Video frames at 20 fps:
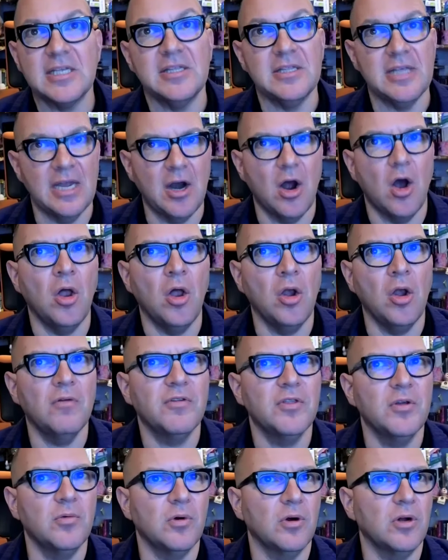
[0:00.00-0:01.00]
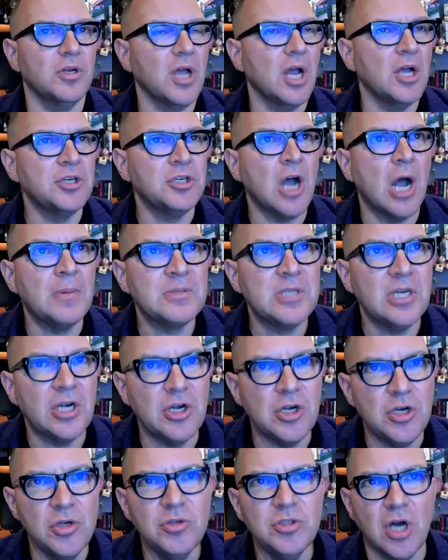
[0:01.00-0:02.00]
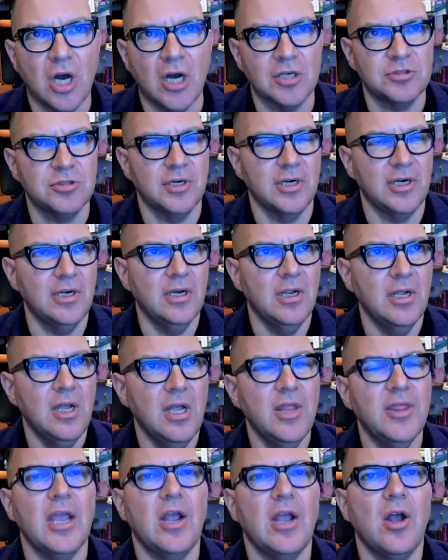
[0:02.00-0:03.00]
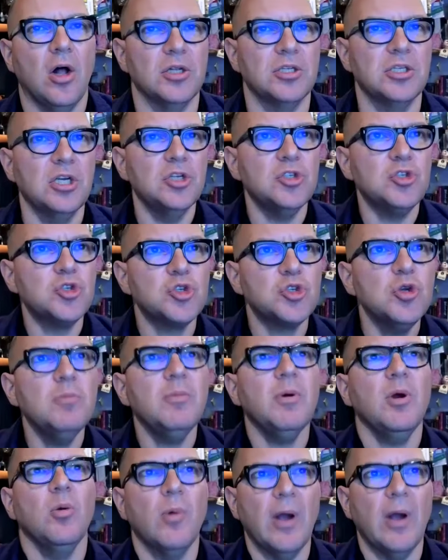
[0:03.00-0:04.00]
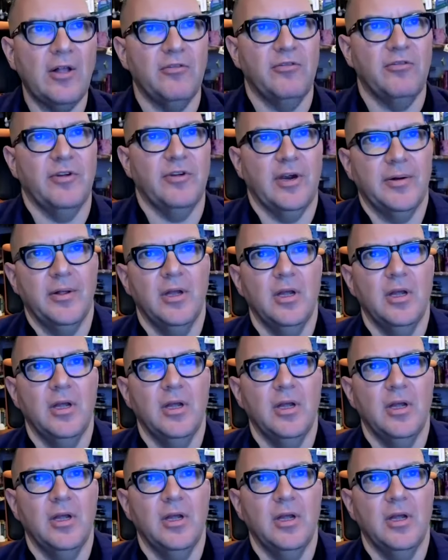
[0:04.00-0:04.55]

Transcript: and then all over the world adopted a new doctrine they called consumer welfare.